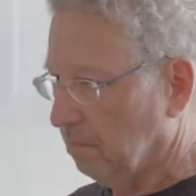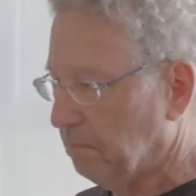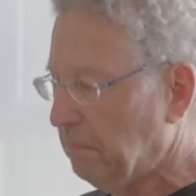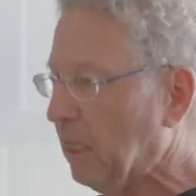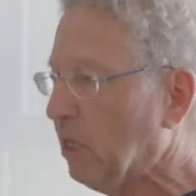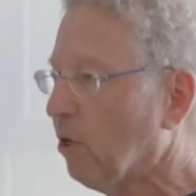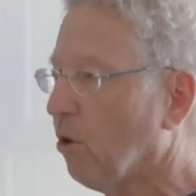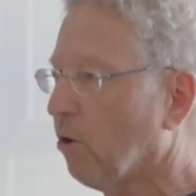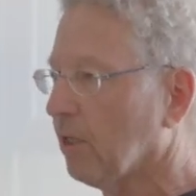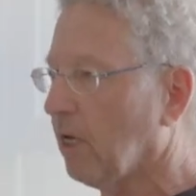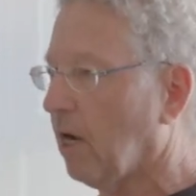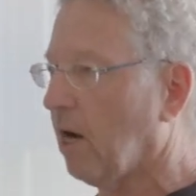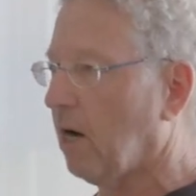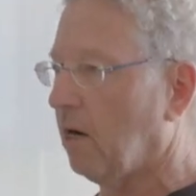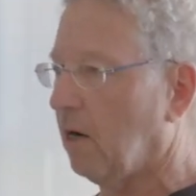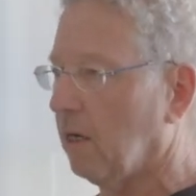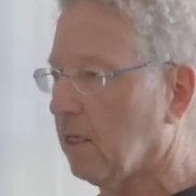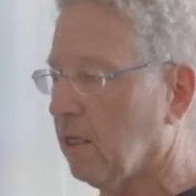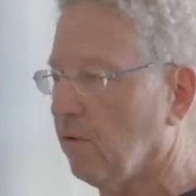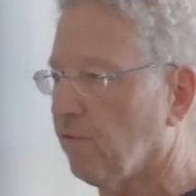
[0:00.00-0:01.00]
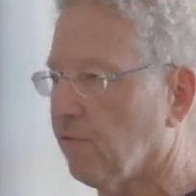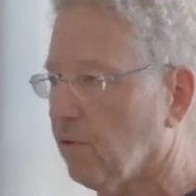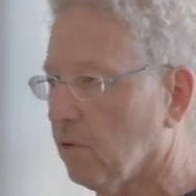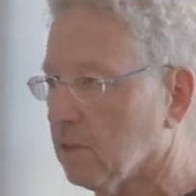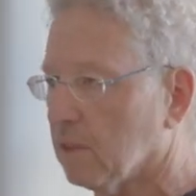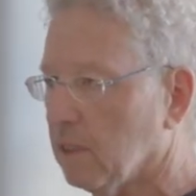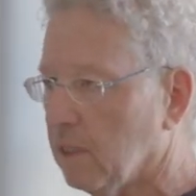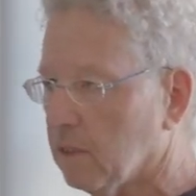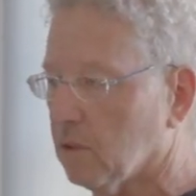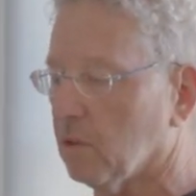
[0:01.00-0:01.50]
below the hierarchy of
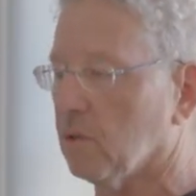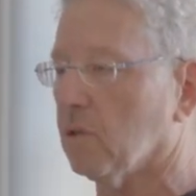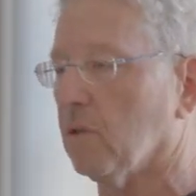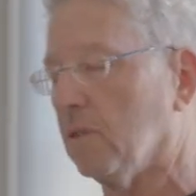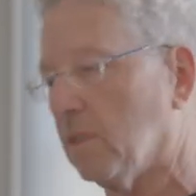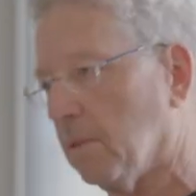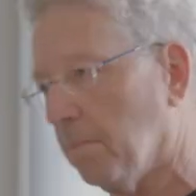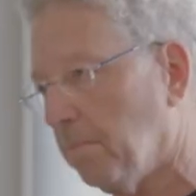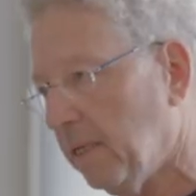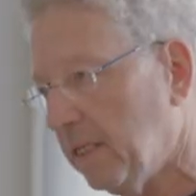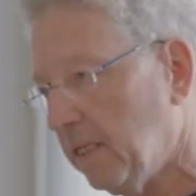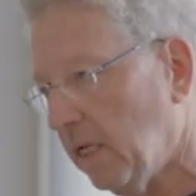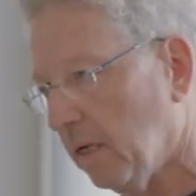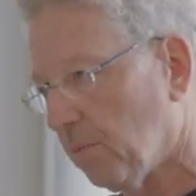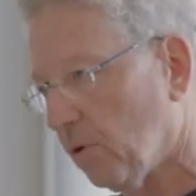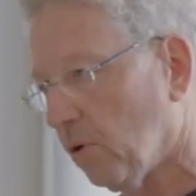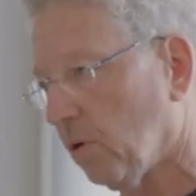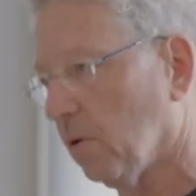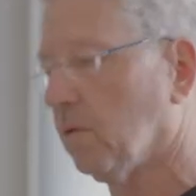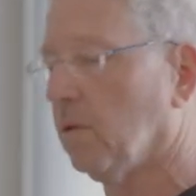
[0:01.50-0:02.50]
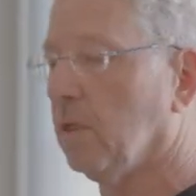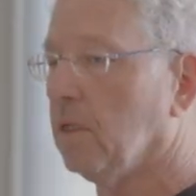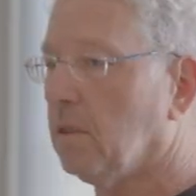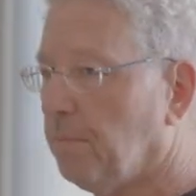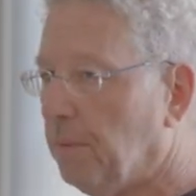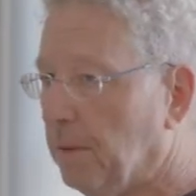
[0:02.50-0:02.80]
consensus, so it's a building block that